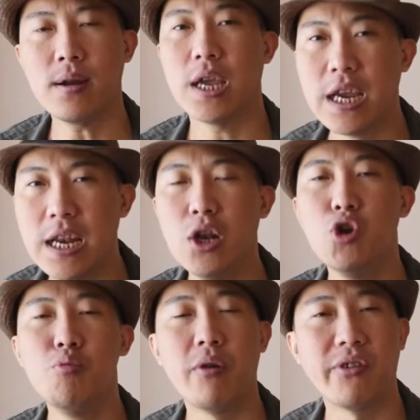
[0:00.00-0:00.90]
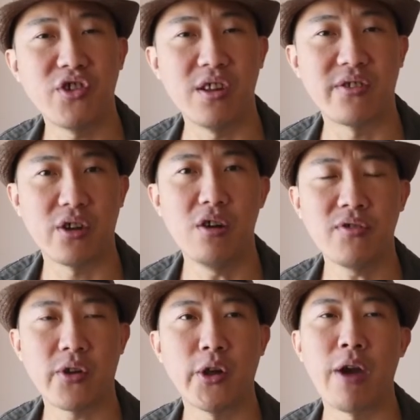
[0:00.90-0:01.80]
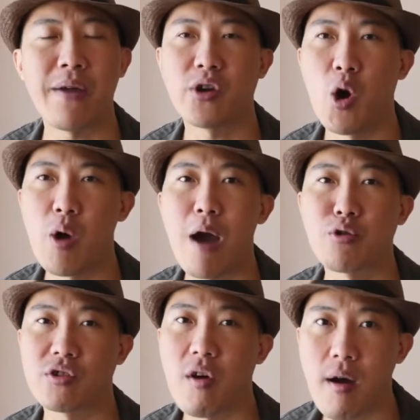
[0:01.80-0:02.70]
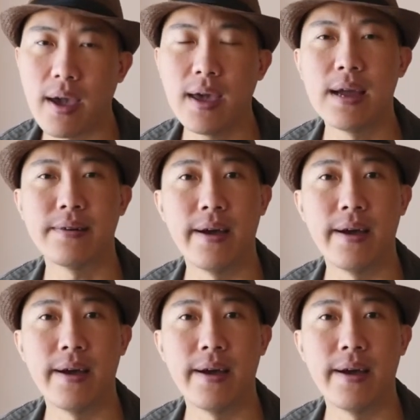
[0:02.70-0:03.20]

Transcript: in Luma Fusion itself, so you don't have to go outside the